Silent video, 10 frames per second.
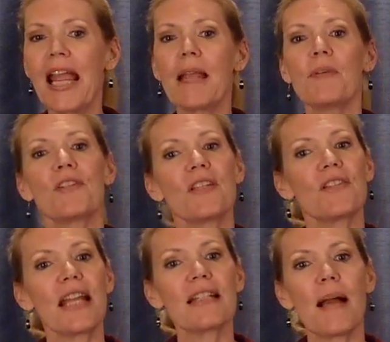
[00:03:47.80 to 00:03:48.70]
ABC's
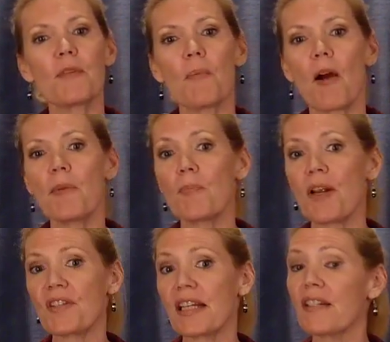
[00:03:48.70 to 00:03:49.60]
daytime department
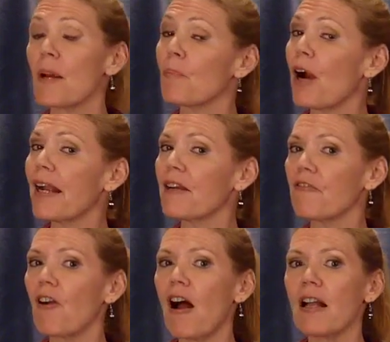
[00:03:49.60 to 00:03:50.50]
president Brian
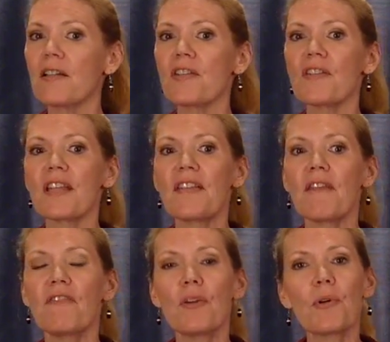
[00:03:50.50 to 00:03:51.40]
Frons said
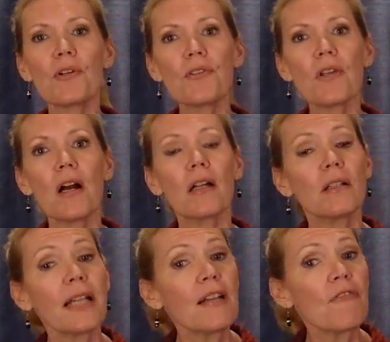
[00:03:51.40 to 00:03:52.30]
that viewers are
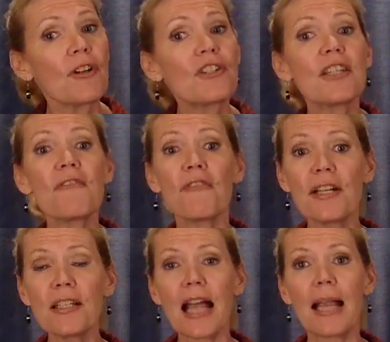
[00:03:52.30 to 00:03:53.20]
looking for
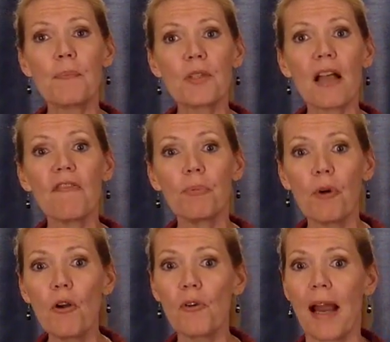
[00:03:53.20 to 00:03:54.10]
different types of
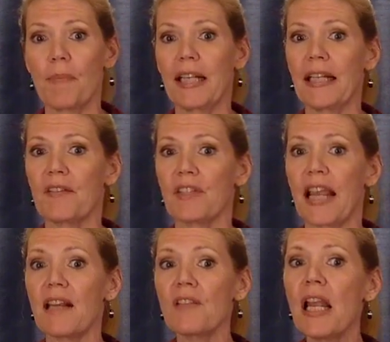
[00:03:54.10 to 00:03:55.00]
programming these
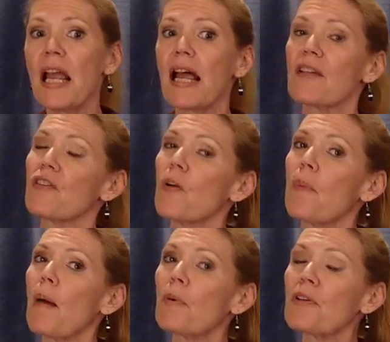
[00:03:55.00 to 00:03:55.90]
days, and
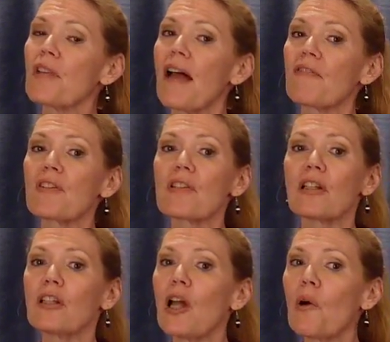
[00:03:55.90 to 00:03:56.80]
soap operas have
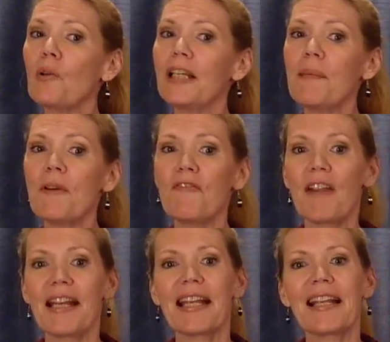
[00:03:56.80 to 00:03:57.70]
slowly been
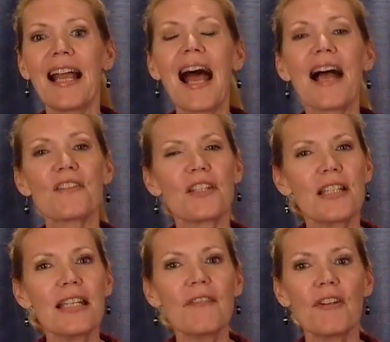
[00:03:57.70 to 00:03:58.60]
fading as a
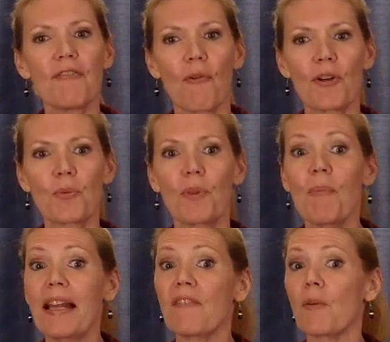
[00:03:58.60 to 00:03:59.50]
TV force, with
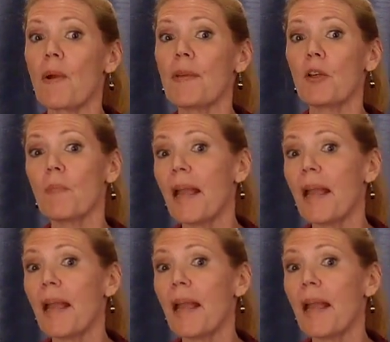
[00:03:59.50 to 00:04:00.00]
many of the women who